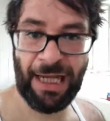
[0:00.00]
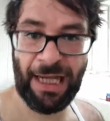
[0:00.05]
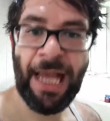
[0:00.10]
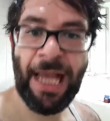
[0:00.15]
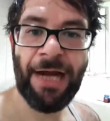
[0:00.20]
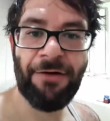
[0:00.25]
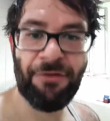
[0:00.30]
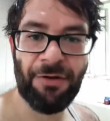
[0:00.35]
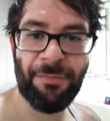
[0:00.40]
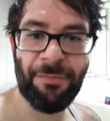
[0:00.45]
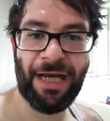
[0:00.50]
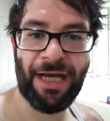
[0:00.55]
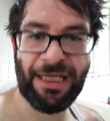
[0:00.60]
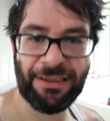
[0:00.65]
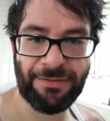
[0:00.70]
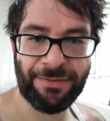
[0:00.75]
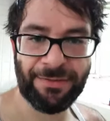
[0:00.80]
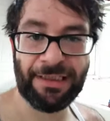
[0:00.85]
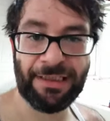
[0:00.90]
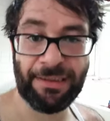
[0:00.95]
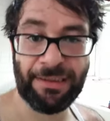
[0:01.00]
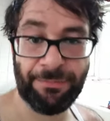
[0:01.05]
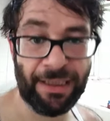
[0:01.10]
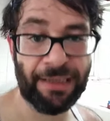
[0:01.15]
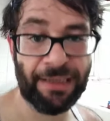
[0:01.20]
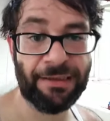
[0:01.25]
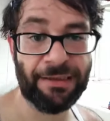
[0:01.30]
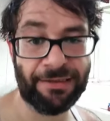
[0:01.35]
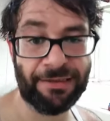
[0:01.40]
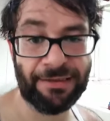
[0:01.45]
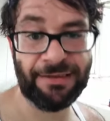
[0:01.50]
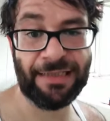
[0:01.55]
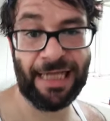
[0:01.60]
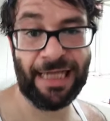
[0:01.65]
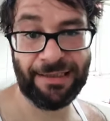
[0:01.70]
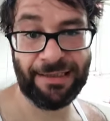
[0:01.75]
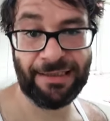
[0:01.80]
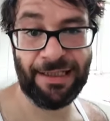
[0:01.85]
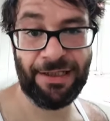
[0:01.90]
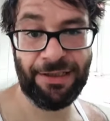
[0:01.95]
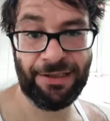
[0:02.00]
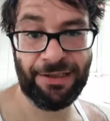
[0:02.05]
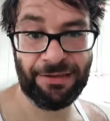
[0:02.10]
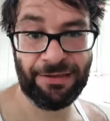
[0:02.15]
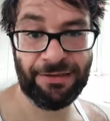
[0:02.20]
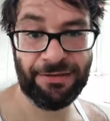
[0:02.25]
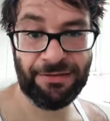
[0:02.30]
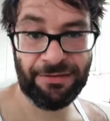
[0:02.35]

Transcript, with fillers: it reminds me, it's like, man, this is nice out here.